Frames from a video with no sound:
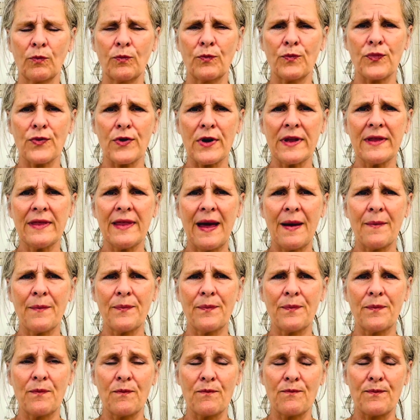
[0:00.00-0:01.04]
bring that
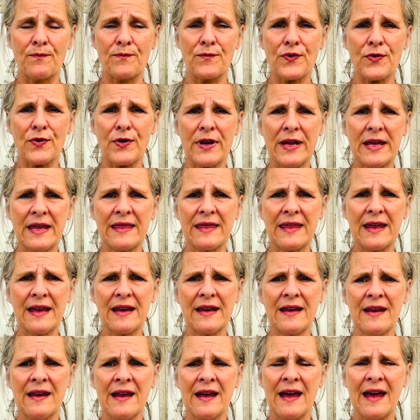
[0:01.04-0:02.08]

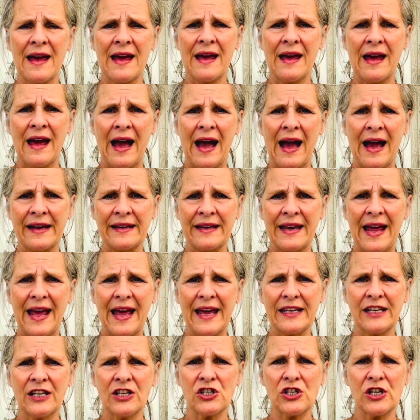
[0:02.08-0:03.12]
breathing and
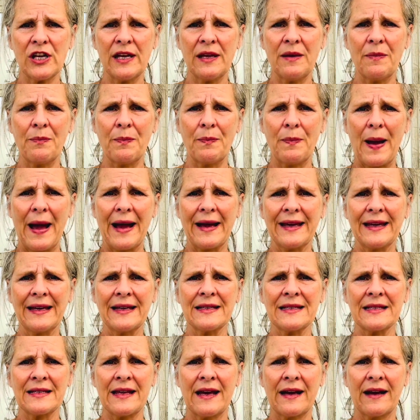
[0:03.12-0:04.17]
energy back
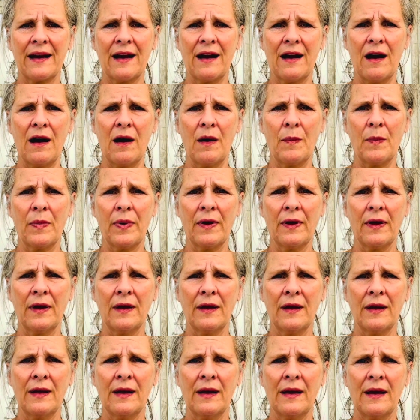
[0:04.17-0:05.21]
into that cup,
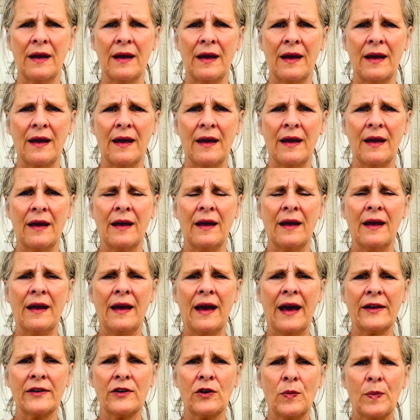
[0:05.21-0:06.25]

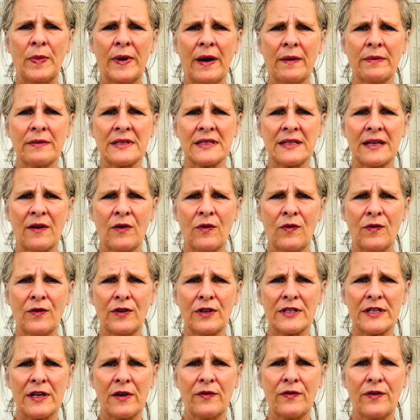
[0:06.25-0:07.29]
and you'll be able to
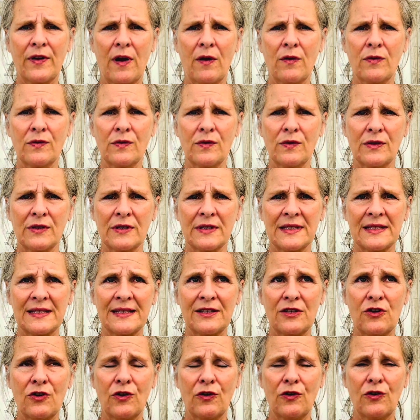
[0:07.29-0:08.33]

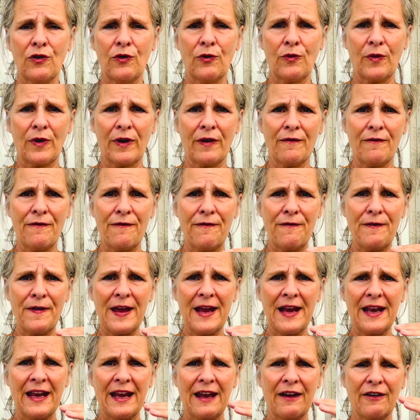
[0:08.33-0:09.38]
you can
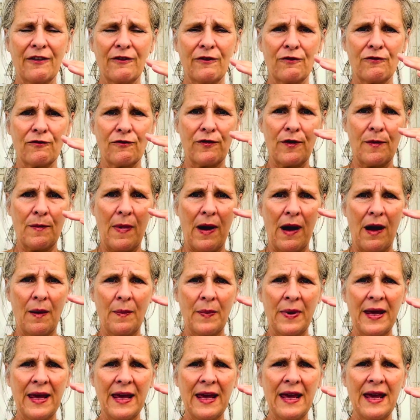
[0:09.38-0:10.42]
feel it from up
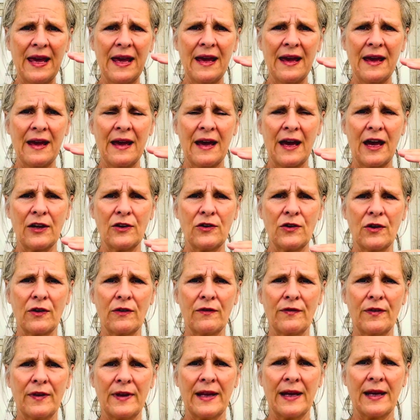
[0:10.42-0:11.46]
here, and you can
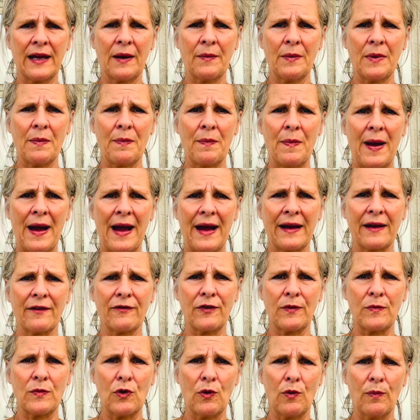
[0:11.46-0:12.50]
feel it coming back
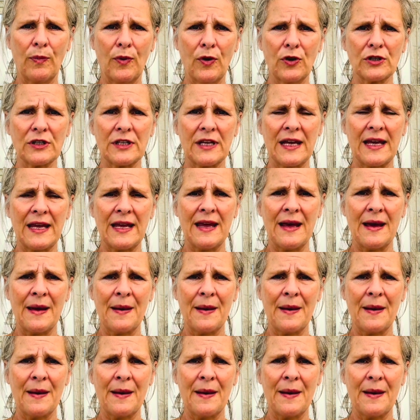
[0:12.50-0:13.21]
from your body